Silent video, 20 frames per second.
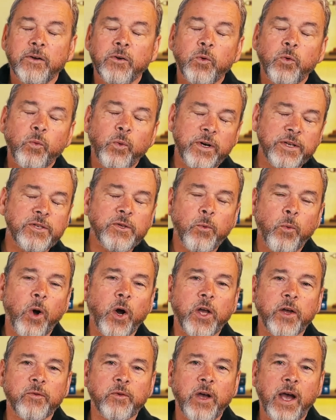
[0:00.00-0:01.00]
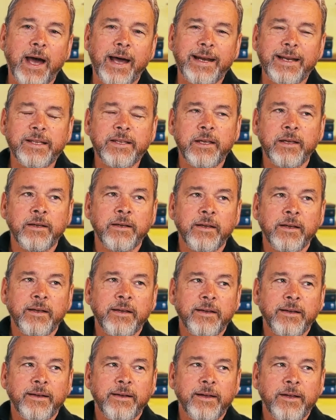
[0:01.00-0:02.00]
What is the work of God? It,
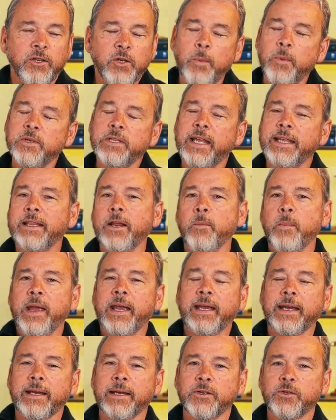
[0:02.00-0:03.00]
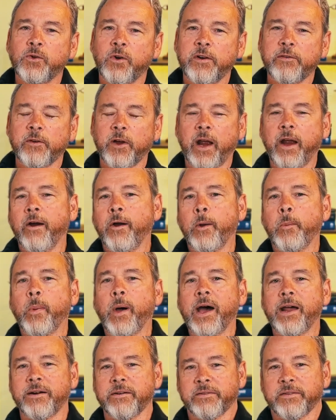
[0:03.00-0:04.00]
it's almost like they're making it sort of a Harry
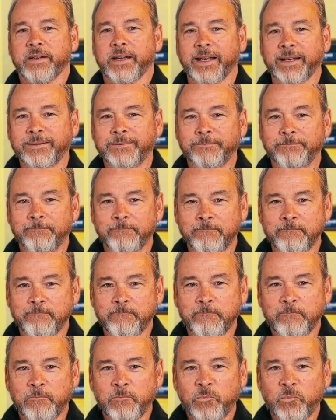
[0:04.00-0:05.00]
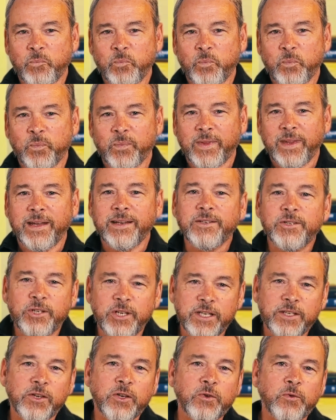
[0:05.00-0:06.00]
Potter thing. And
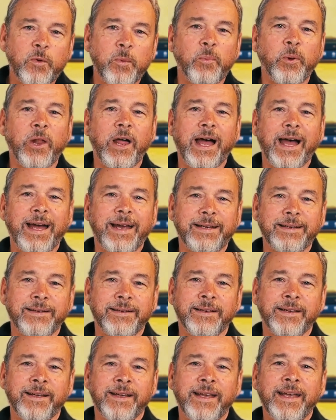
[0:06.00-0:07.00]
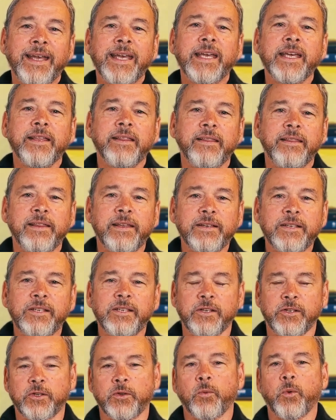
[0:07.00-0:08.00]
Jesus replied, This
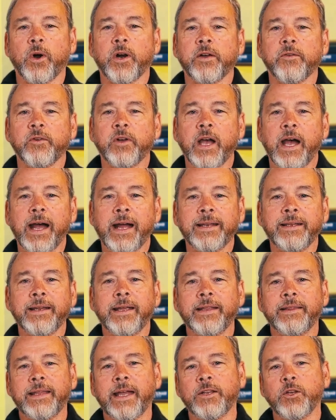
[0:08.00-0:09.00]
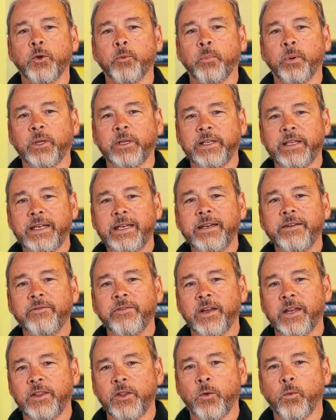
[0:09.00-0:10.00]
is the work of God, that you believe
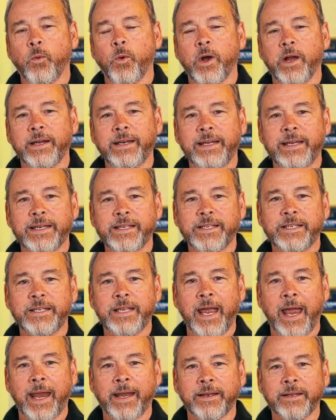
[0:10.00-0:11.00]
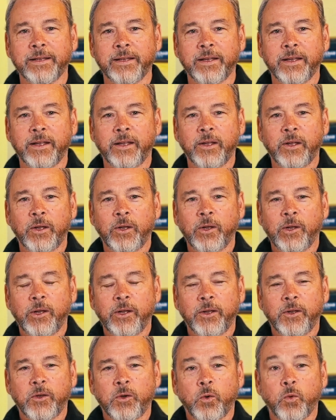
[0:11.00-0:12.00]
in the one he has sent.
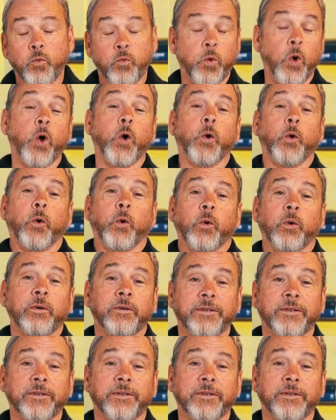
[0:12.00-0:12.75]
Whoa.